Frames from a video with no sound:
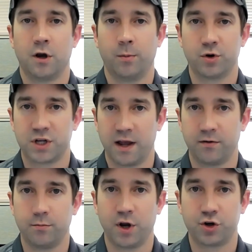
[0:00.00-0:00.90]
Number
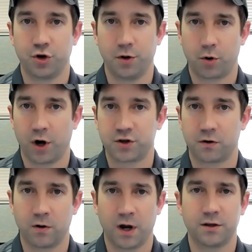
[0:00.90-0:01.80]
7, make sure you price it
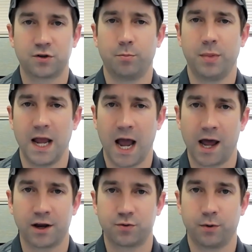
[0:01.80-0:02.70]
right. So be
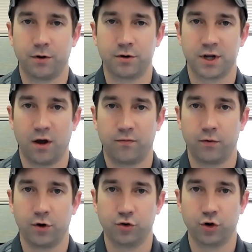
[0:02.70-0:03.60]
honest with yourself when
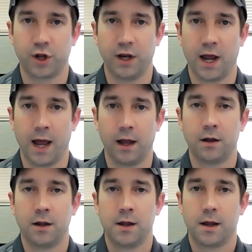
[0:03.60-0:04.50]
you're looking at
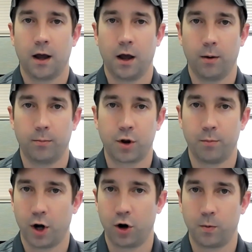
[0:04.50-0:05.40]

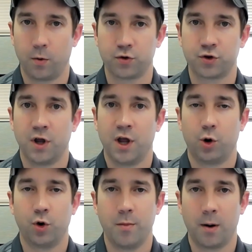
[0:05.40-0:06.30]
comparables.
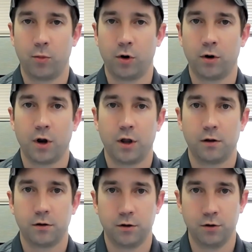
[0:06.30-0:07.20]
Remember,
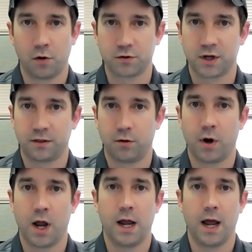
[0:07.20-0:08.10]
you don't set the
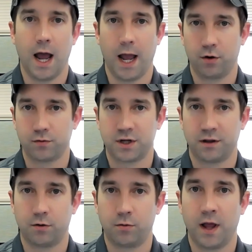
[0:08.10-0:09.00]
rent. I don't set
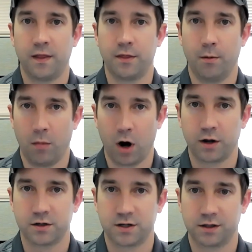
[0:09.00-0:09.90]
the rent. The
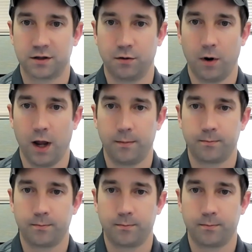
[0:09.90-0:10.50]
market sets the rent.